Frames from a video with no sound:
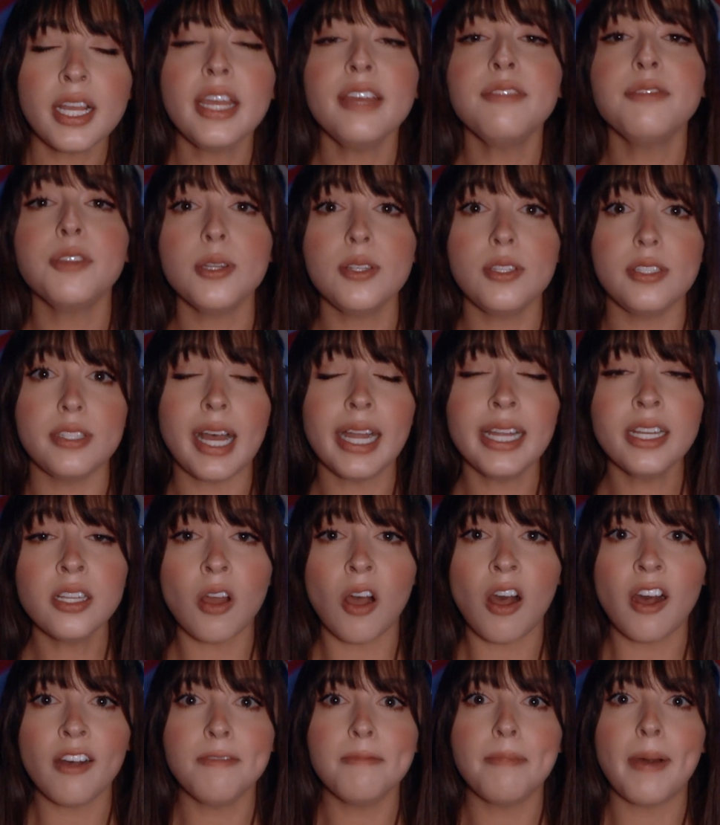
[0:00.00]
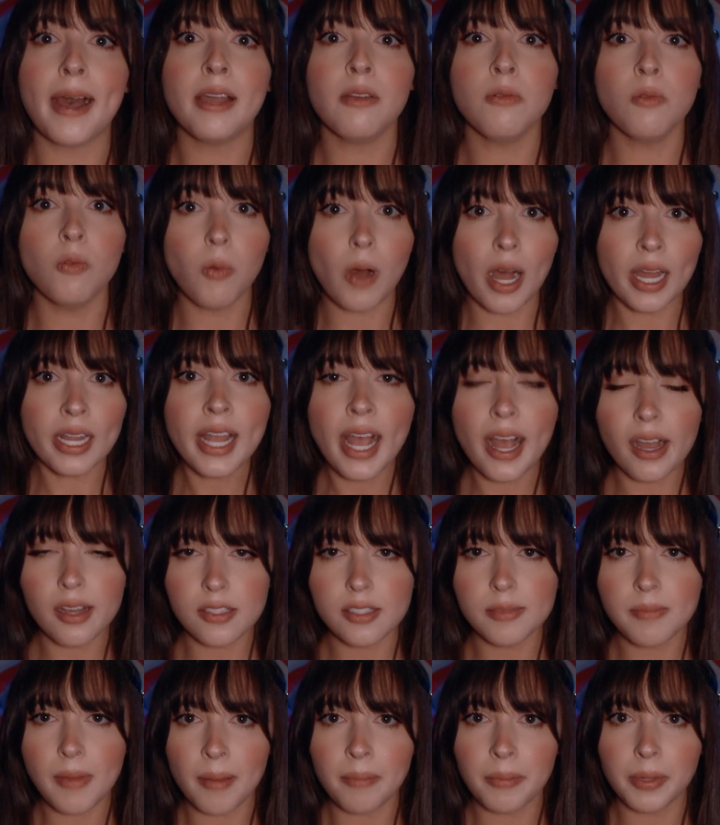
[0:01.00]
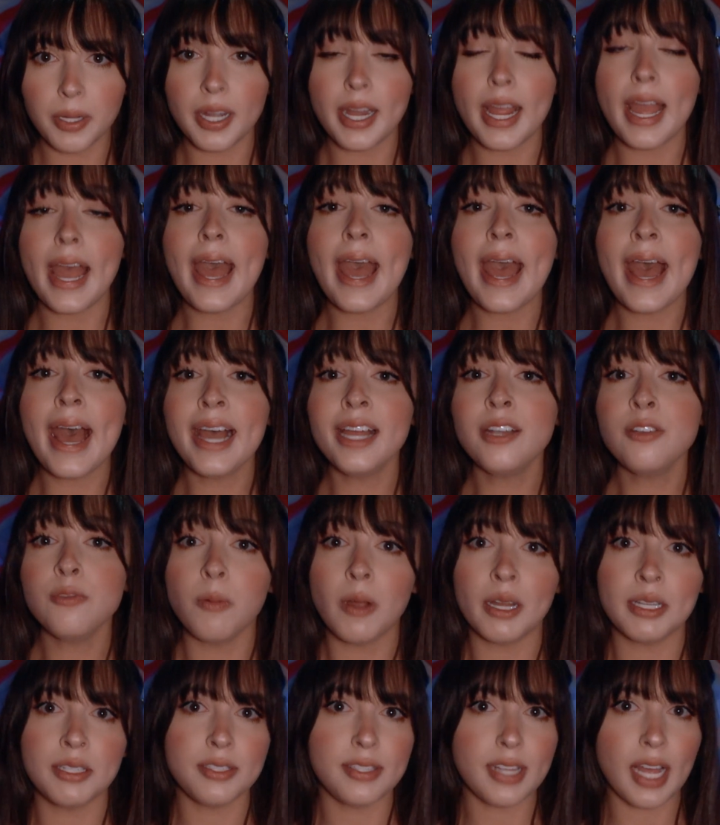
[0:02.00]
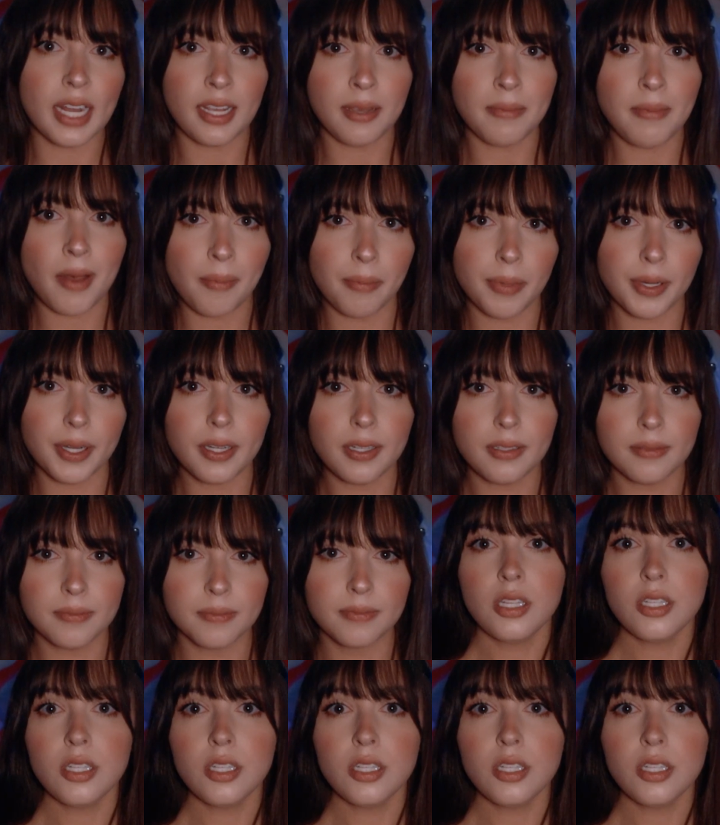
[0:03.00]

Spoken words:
if they're signed off by one House member and one Senate member.